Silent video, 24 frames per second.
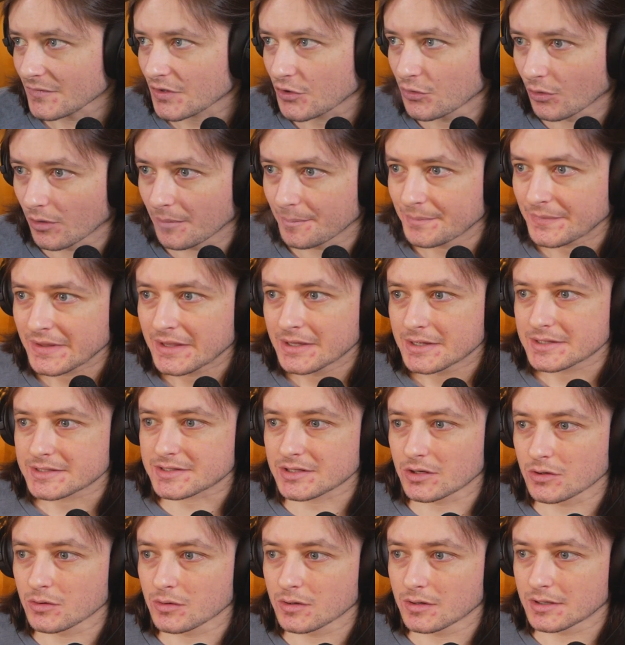Cool.
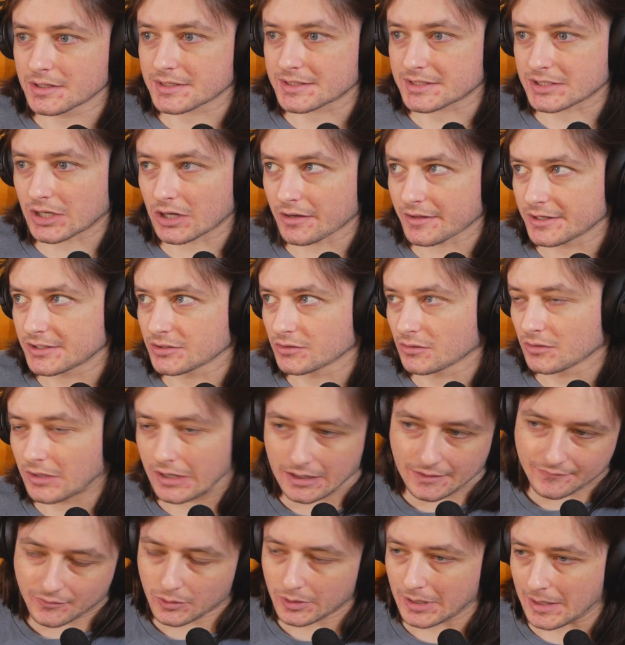So start of the duel,
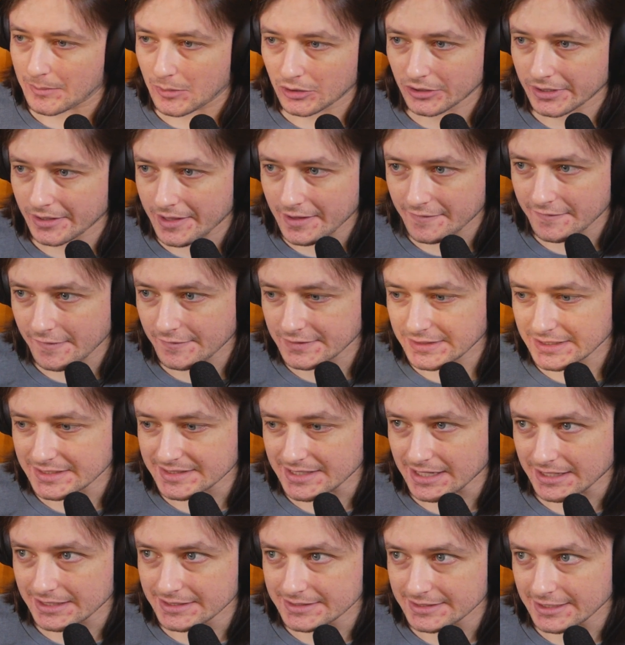I'm only like 15
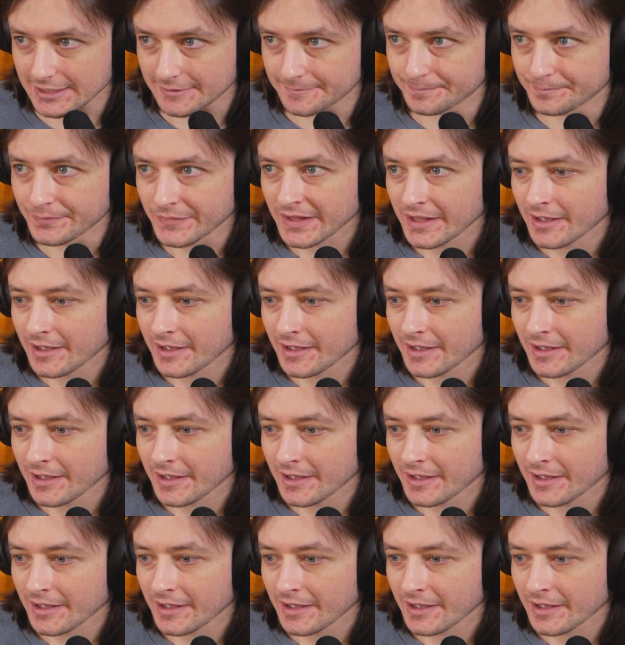seconds in.